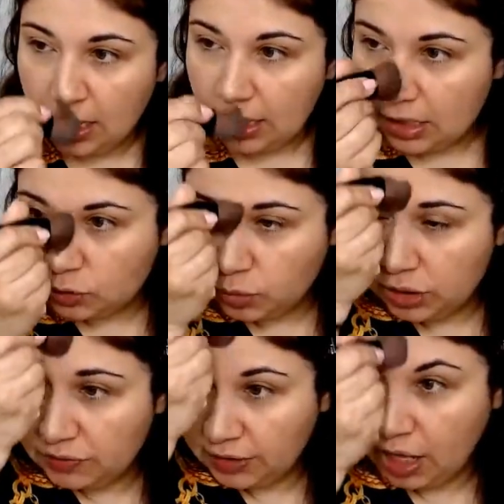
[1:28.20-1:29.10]
It will
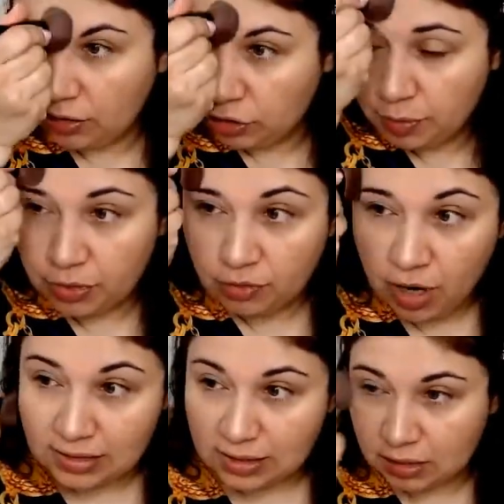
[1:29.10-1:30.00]
even out your
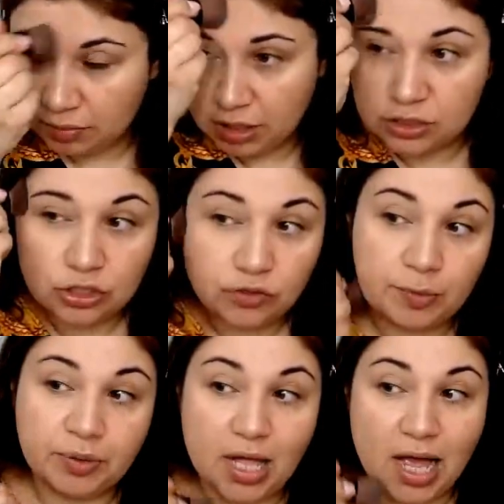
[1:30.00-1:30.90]
porosity because you've
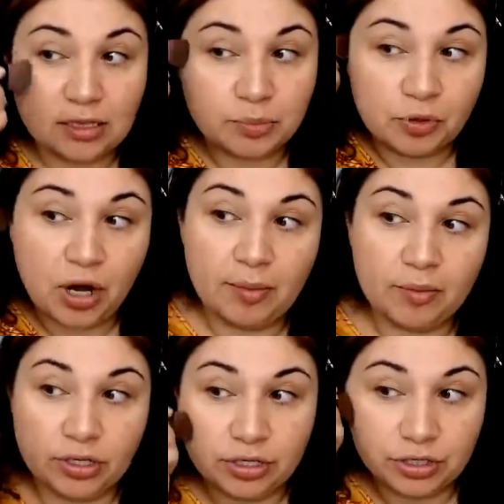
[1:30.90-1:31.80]
applied the primer
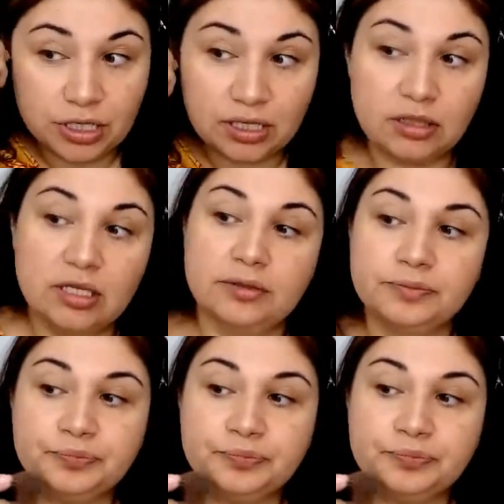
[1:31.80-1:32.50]
underneath it.